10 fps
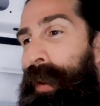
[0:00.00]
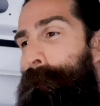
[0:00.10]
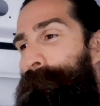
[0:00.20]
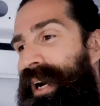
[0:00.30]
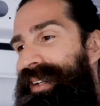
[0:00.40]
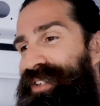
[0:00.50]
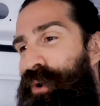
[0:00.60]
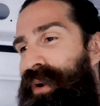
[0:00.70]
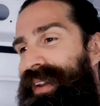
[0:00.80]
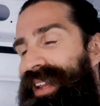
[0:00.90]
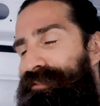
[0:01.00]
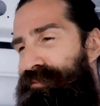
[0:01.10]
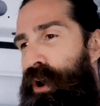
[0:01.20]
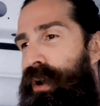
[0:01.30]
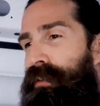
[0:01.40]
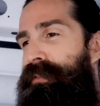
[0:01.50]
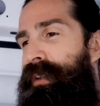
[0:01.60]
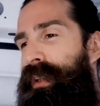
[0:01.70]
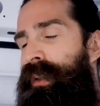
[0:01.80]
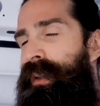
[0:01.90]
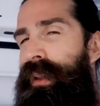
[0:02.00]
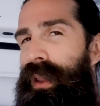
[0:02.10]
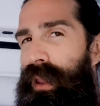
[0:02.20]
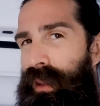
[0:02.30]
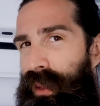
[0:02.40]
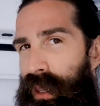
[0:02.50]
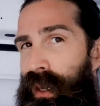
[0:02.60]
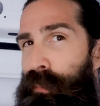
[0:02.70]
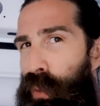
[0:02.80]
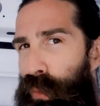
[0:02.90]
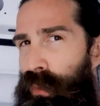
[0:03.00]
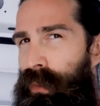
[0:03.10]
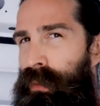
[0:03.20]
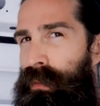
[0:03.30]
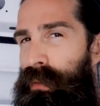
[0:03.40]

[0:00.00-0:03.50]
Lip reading: but it's going to involve a kiddie pool,